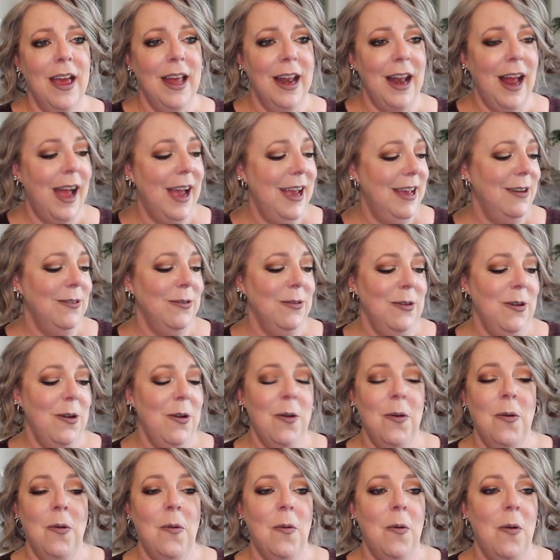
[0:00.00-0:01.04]
and I don't
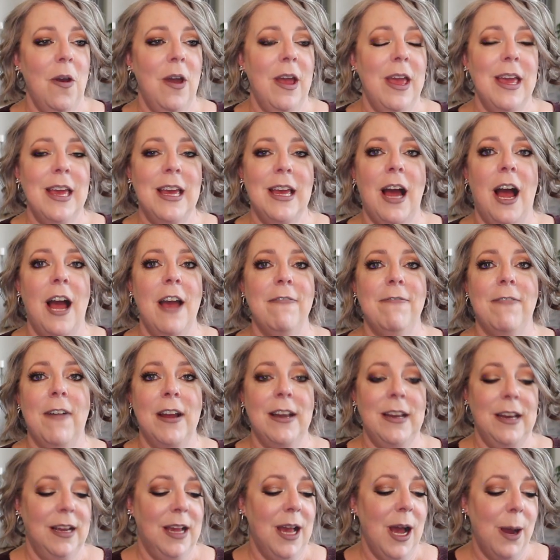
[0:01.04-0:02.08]
know, it, I
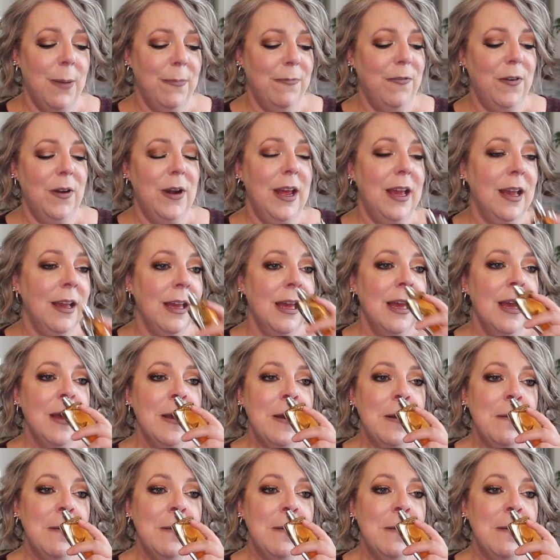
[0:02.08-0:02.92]
find it comforting.